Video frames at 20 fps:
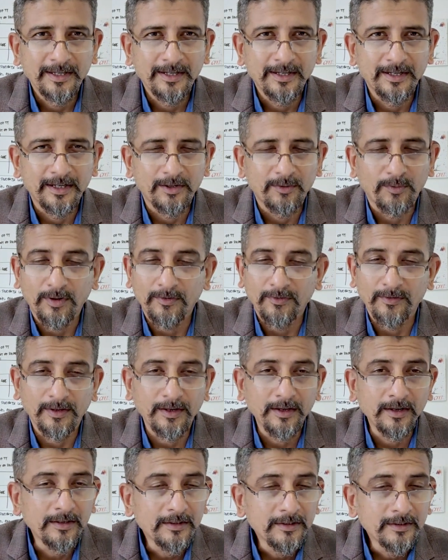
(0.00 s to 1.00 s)
one of the
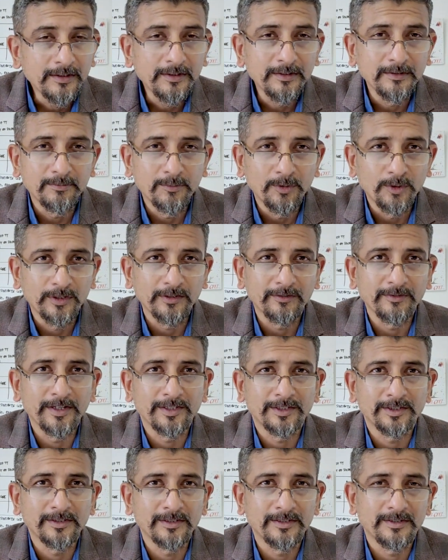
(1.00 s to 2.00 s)
clear
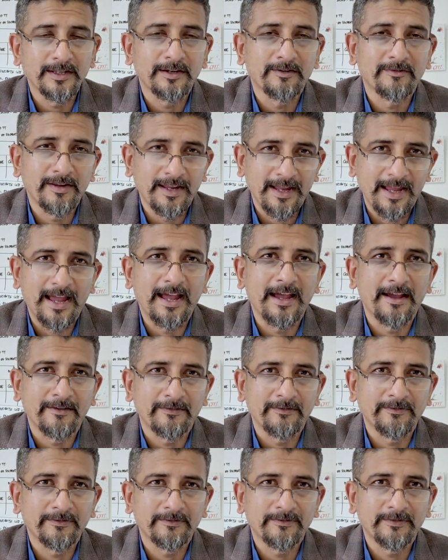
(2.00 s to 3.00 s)
motivations that we
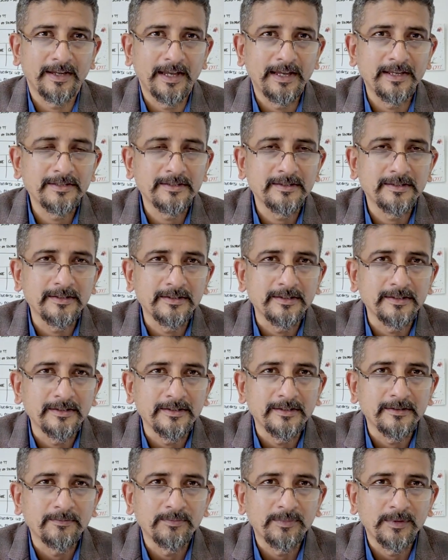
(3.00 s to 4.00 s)
have as
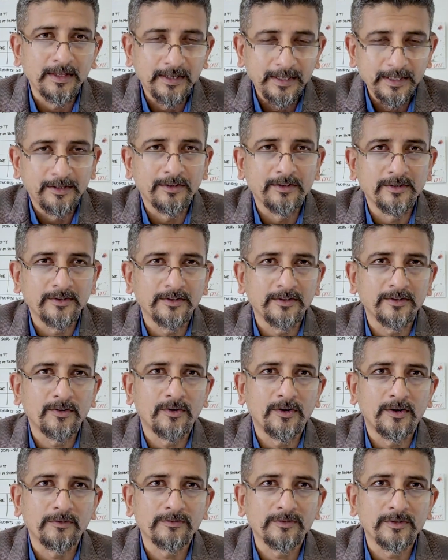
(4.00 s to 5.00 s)
the leader
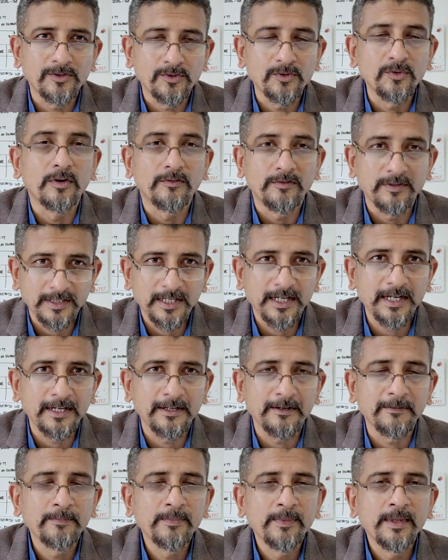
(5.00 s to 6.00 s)
of the School of
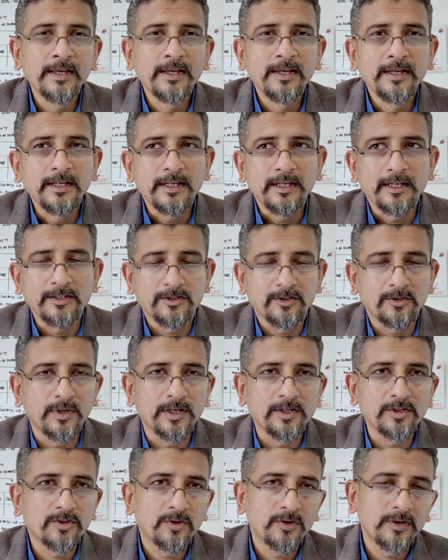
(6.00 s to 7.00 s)
Design is to
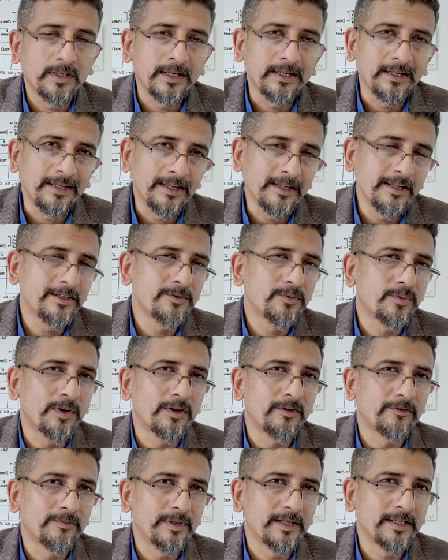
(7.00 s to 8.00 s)
ensure that each one
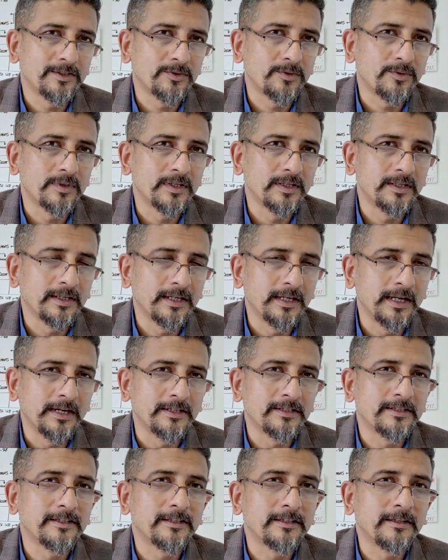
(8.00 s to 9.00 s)
of my students
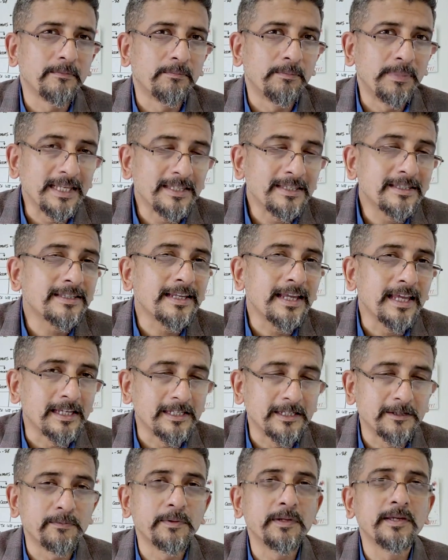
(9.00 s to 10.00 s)
gets the best
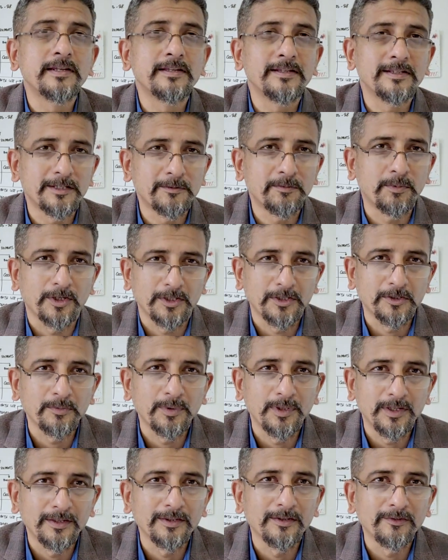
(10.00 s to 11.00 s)
experience
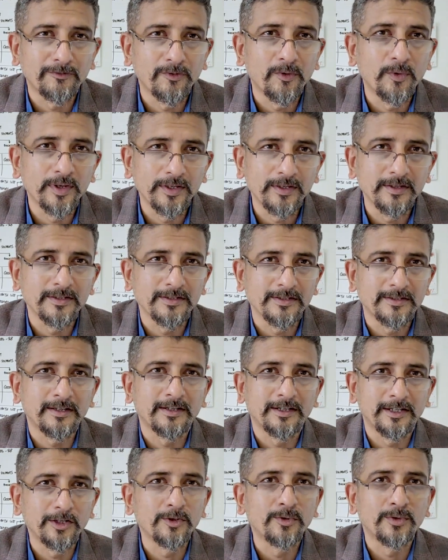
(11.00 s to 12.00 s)
possible in the 4 years
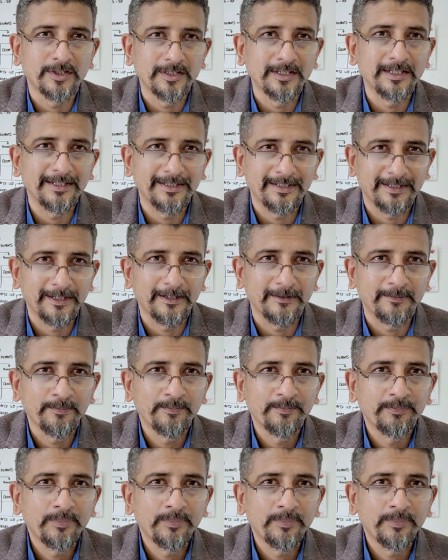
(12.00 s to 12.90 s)
that he or she is here.